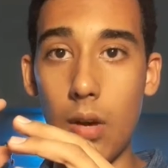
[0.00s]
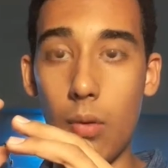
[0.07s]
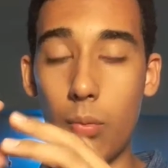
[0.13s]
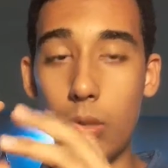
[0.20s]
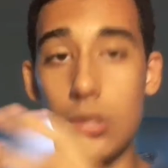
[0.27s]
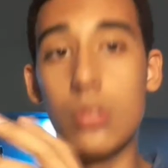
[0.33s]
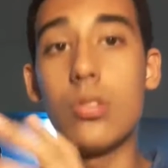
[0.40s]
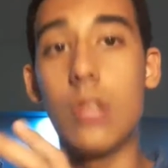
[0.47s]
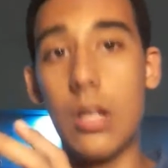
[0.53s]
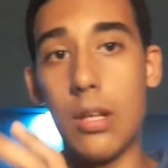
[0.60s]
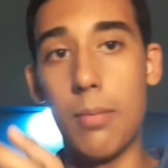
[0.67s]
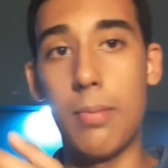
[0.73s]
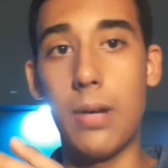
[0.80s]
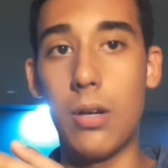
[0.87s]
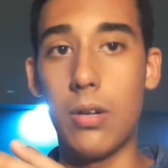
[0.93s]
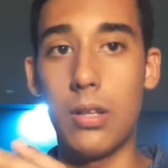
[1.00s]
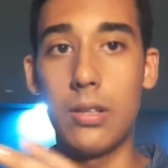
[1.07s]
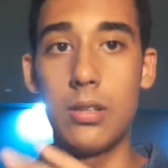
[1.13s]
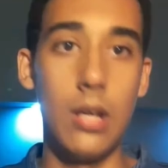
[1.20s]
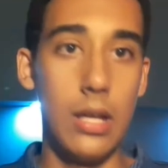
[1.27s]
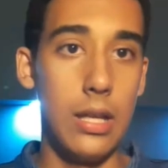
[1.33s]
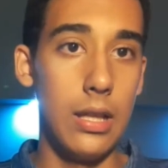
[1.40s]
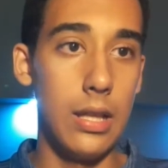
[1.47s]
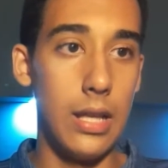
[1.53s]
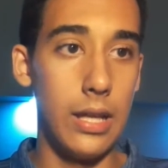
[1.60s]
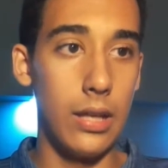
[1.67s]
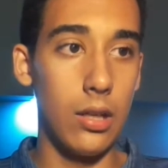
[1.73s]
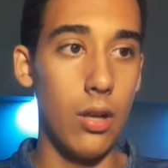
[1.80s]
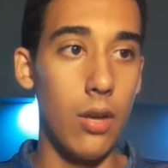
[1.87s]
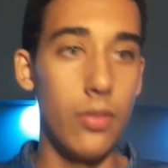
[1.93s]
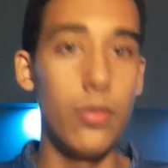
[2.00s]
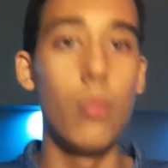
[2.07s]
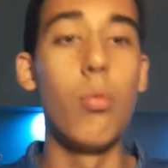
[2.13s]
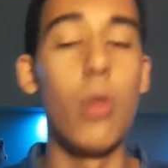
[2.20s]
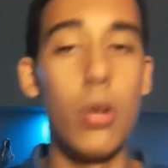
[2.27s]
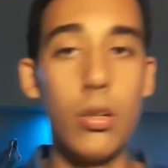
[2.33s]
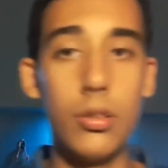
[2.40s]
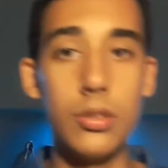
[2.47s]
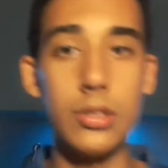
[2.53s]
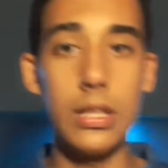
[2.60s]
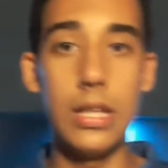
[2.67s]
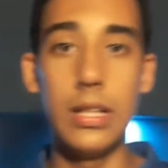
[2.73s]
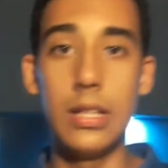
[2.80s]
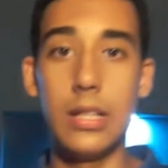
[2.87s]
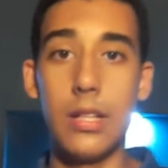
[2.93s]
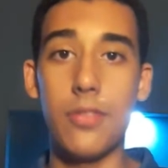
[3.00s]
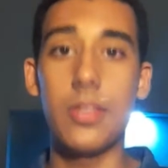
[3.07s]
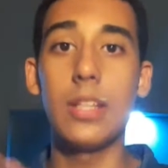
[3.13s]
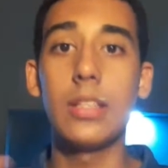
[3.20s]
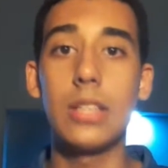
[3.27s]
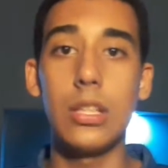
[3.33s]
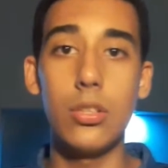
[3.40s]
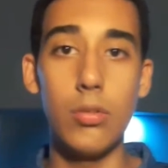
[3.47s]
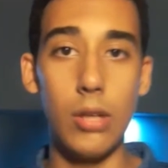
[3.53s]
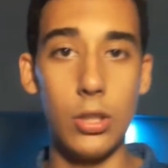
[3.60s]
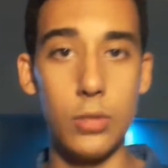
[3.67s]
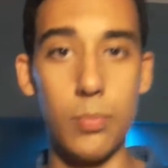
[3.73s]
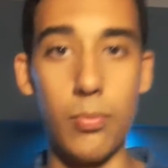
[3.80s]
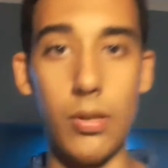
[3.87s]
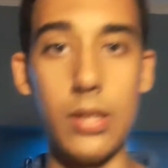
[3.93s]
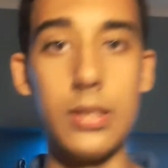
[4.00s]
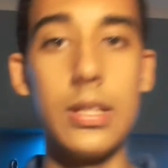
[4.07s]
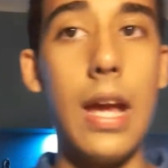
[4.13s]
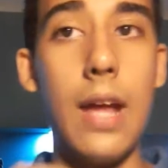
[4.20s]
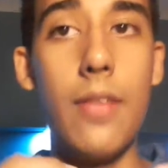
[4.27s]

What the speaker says: when you talk about it. Like the words and the things that you express.